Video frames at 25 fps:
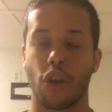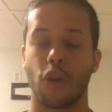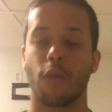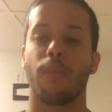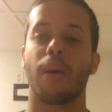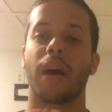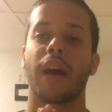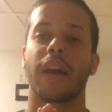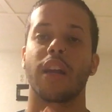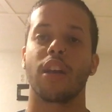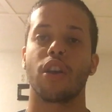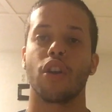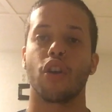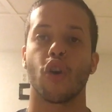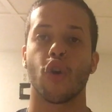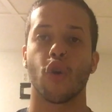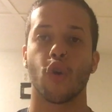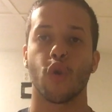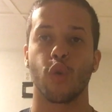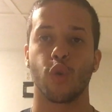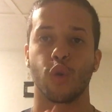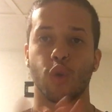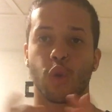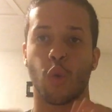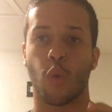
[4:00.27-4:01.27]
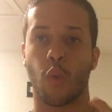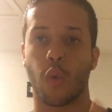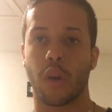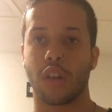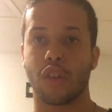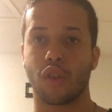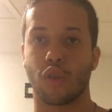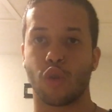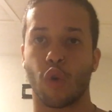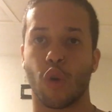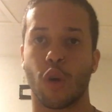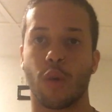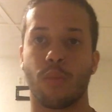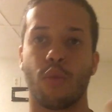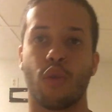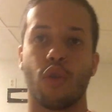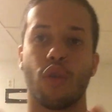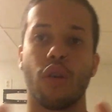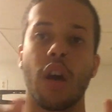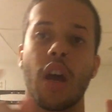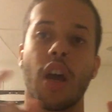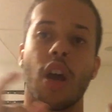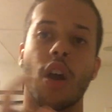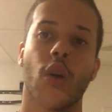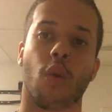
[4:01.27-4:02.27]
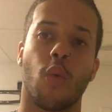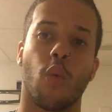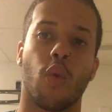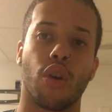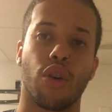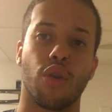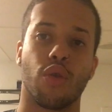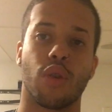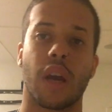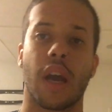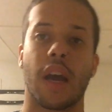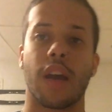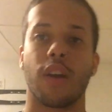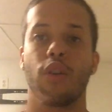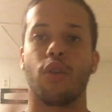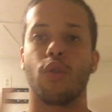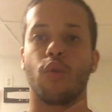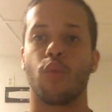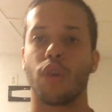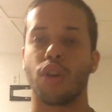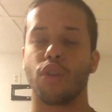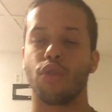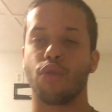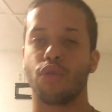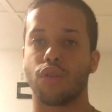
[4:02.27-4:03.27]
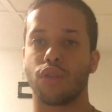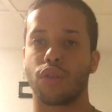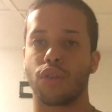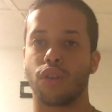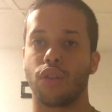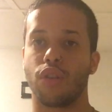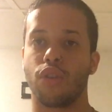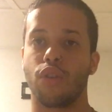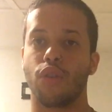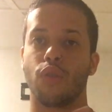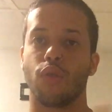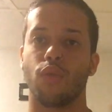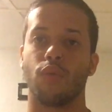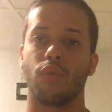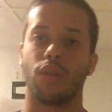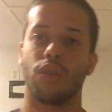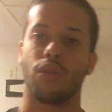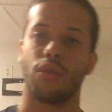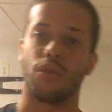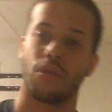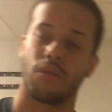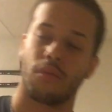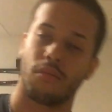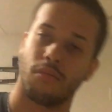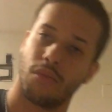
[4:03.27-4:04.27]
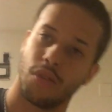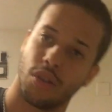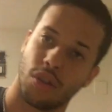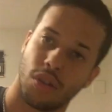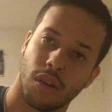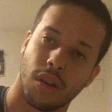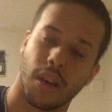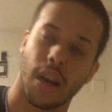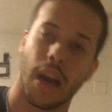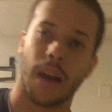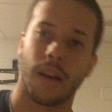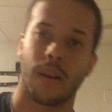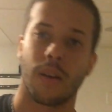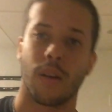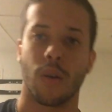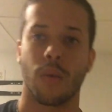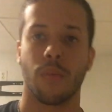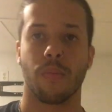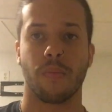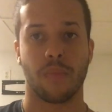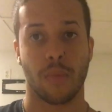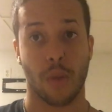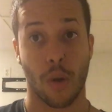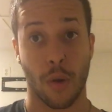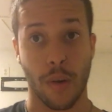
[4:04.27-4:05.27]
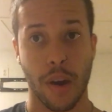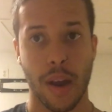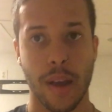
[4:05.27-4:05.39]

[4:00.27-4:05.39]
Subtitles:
Your body knows what is normal, what you can do, what you should do, what you should not do, all